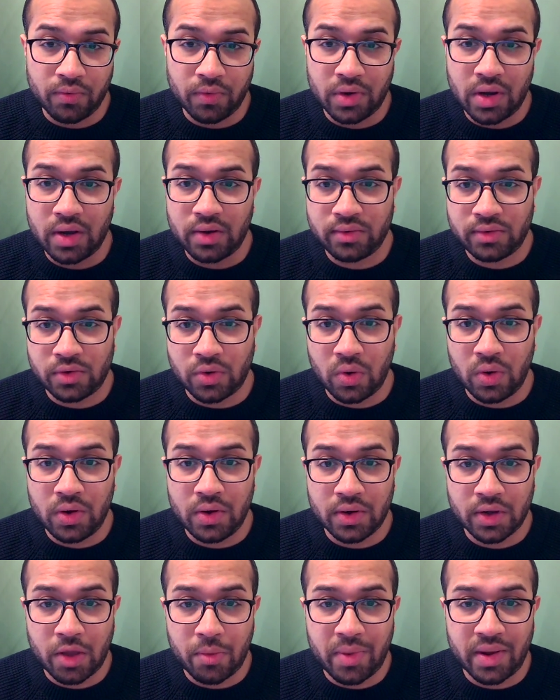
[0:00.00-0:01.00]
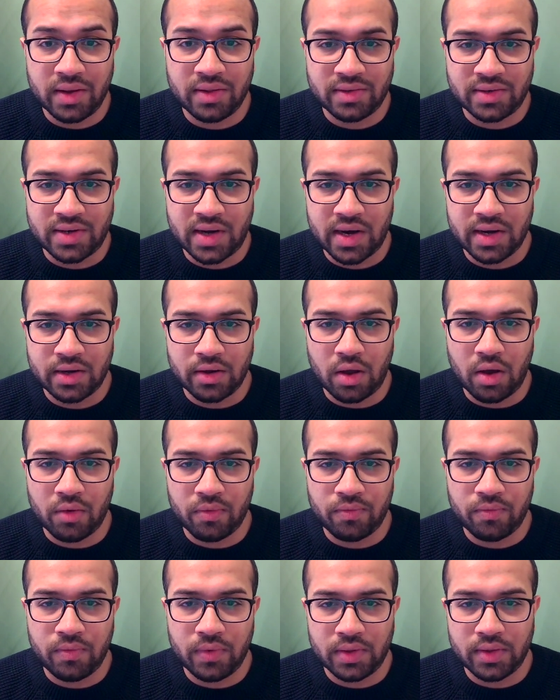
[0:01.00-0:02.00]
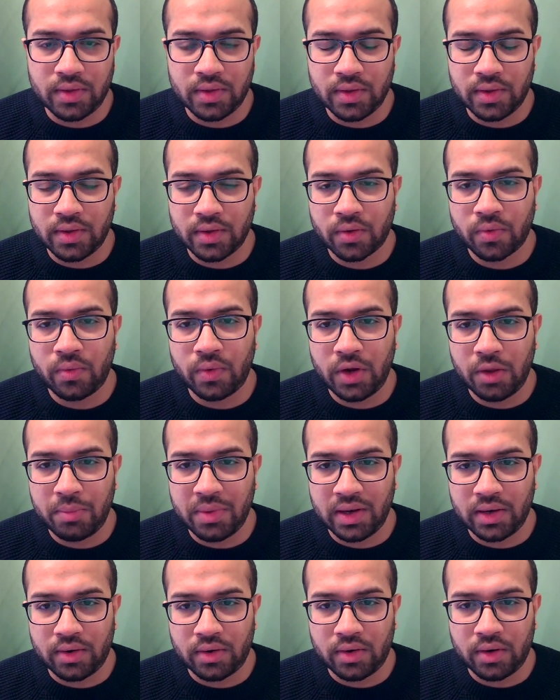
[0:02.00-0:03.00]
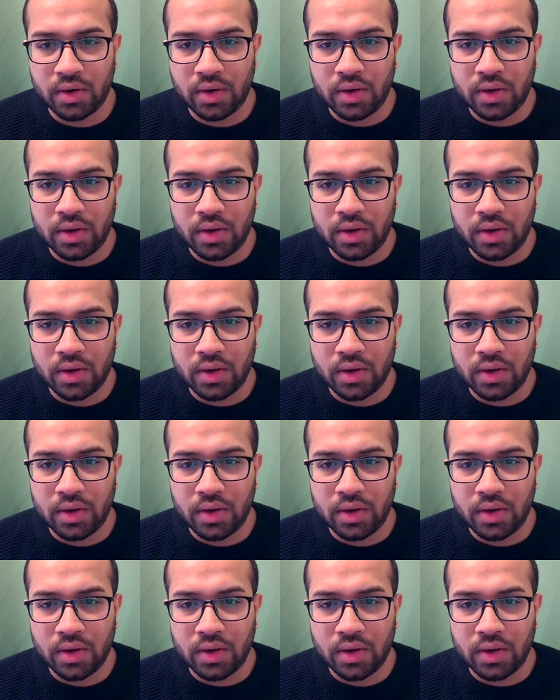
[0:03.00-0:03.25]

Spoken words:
What I strongly recommend is start off with Query Builder.